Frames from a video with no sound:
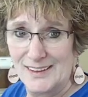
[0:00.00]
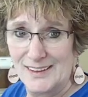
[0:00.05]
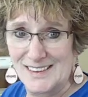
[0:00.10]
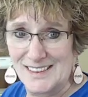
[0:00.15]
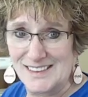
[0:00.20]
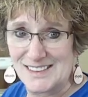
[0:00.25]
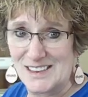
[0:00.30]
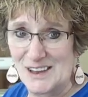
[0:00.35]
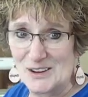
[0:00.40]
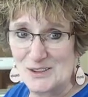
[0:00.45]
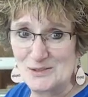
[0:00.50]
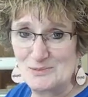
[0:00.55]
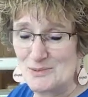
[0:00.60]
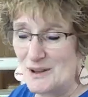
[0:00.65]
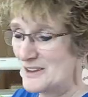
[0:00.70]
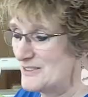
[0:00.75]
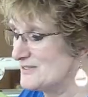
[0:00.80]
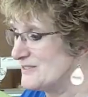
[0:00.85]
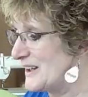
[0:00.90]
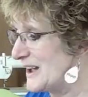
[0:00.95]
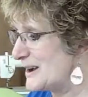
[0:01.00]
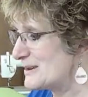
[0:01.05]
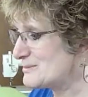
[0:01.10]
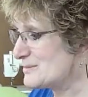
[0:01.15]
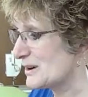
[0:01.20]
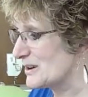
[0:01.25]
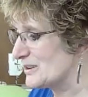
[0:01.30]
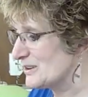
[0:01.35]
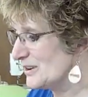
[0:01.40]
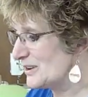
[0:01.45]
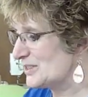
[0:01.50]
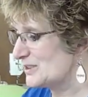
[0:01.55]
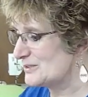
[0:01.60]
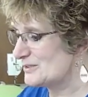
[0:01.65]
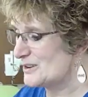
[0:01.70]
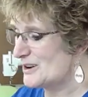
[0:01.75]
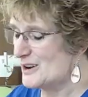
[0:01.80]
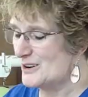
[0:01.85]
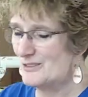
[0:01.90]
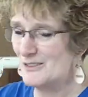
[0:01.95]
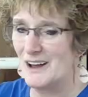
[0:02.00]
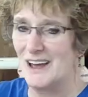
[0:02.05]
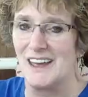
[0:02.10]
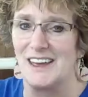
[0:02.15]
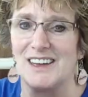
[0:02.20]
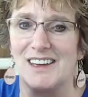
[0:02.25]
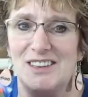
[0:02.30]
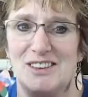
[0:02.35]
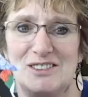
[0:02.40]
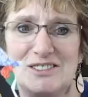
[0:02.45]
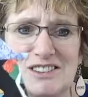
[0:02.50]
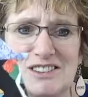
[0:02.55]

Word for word: sewed my fabric on the wrong way. Can you